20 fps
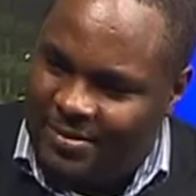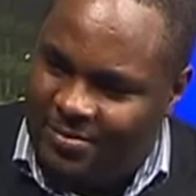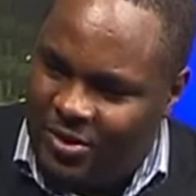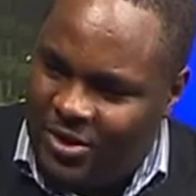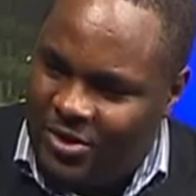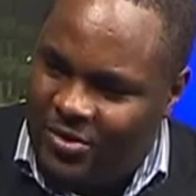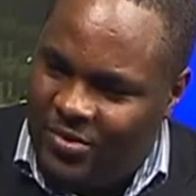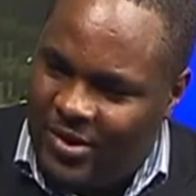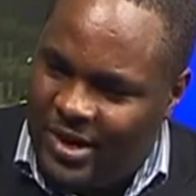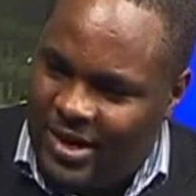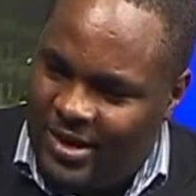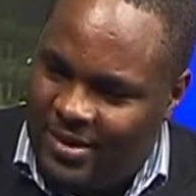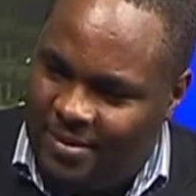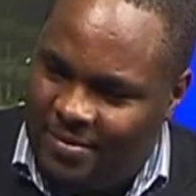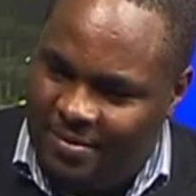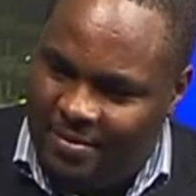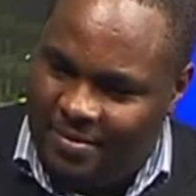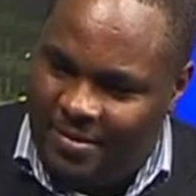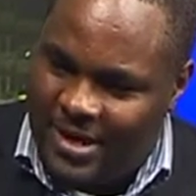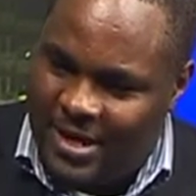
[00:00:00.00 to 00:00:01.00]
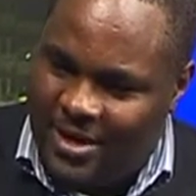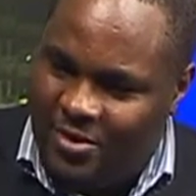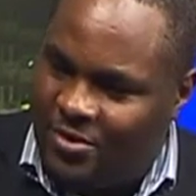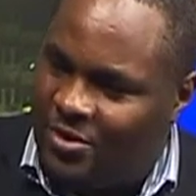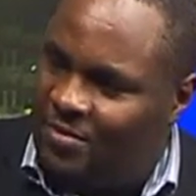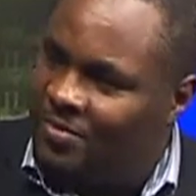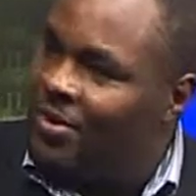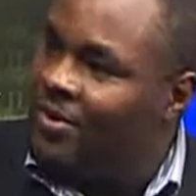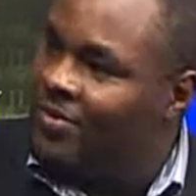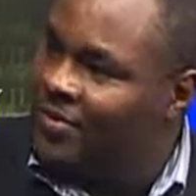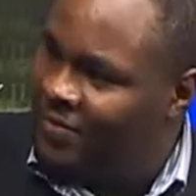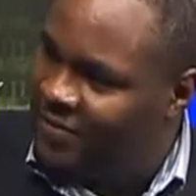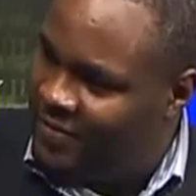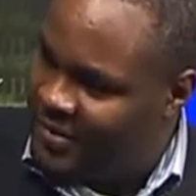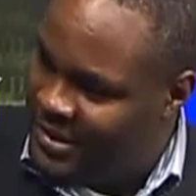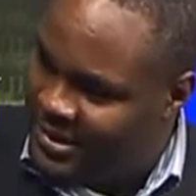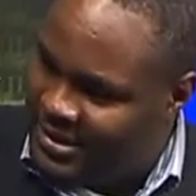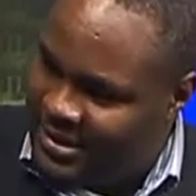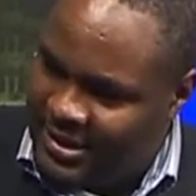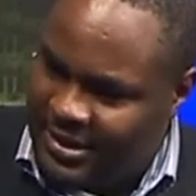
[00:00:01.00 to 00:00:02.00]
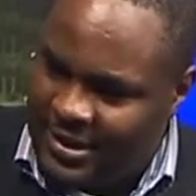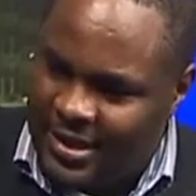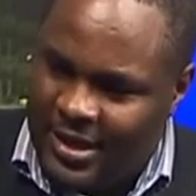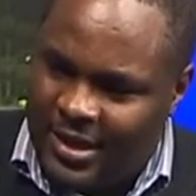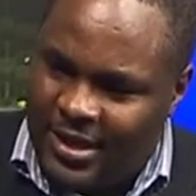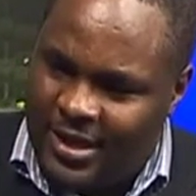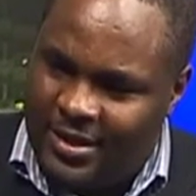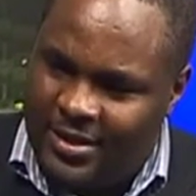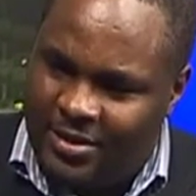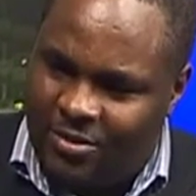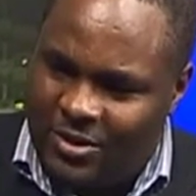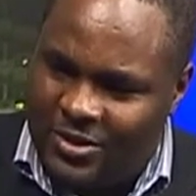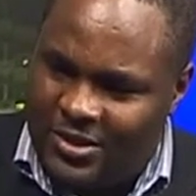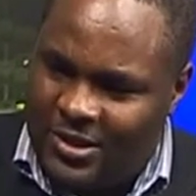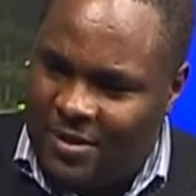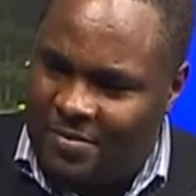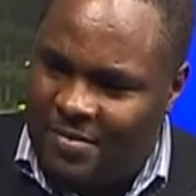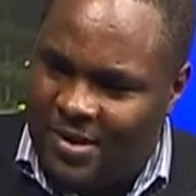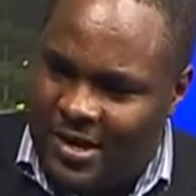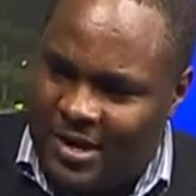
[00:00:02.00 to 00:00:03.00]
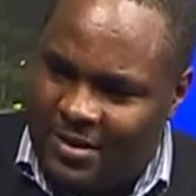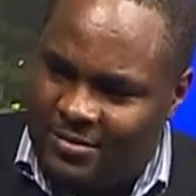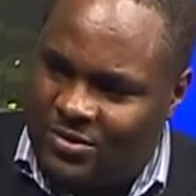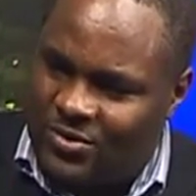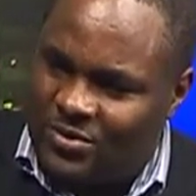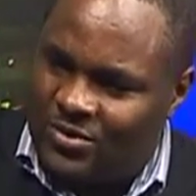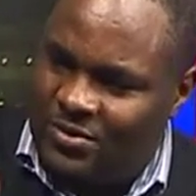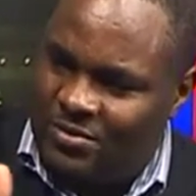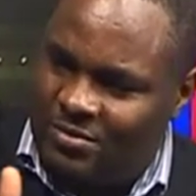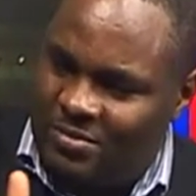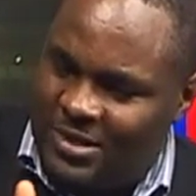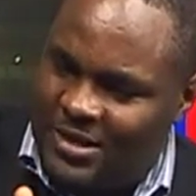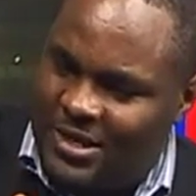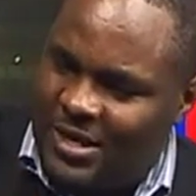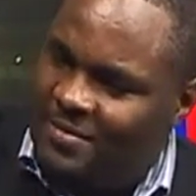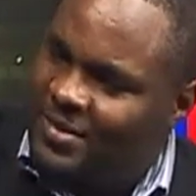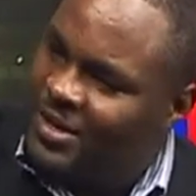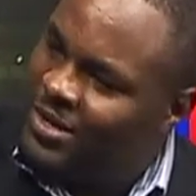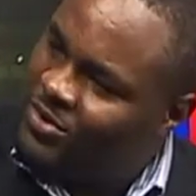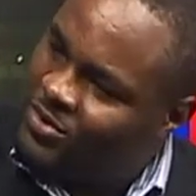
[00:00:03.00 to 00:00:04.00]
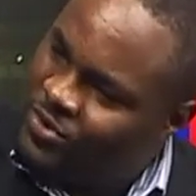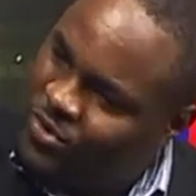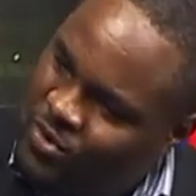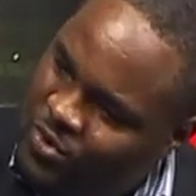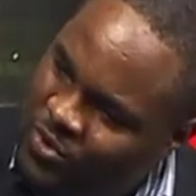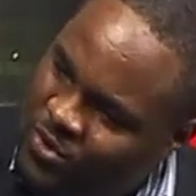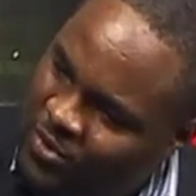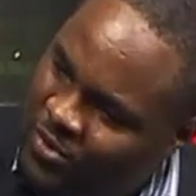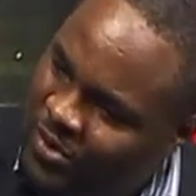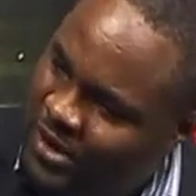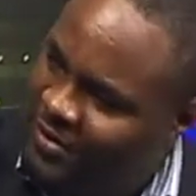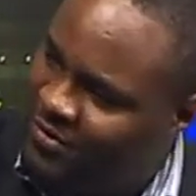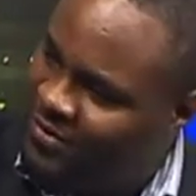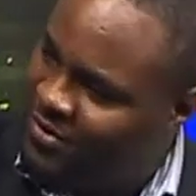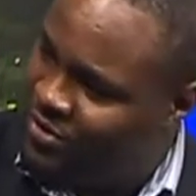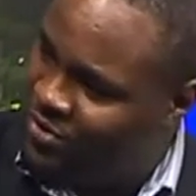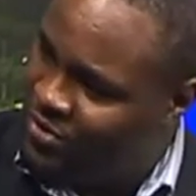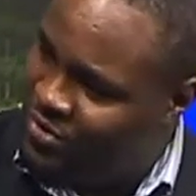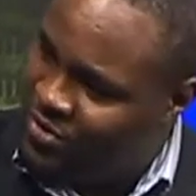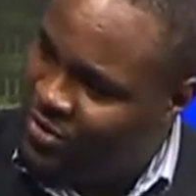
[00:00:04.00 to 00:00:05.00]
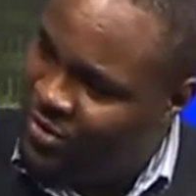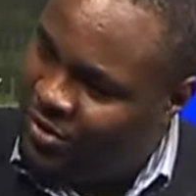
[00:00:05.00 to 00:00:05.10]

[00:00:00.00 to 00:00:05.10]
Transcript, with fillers: point where now you're both infected, the question now becomes determining who gave it to who.